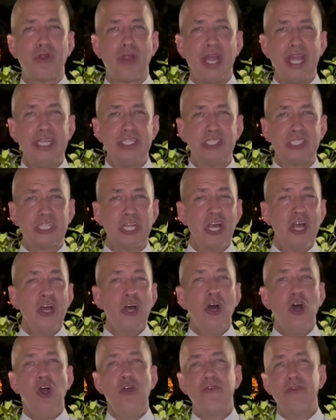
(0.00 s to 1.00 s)
Christ
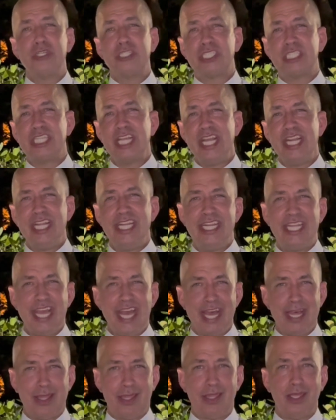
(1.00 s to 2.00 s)
over sin and
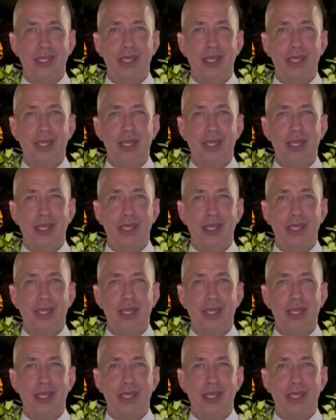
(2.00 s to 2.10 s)
death,